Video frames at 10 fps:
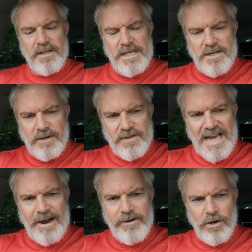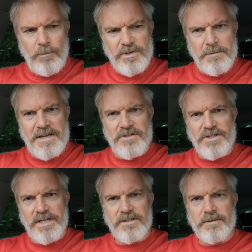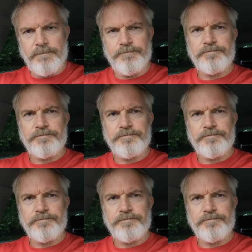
He kind of carried on with the messages.